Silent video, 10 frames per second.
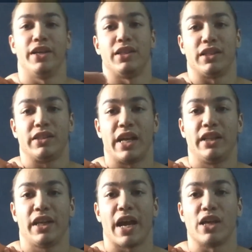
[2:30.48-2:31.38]
is
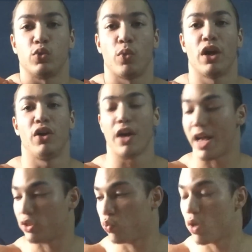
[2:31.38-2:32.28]
extending as well
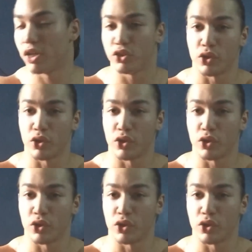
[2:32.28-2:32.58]
as one,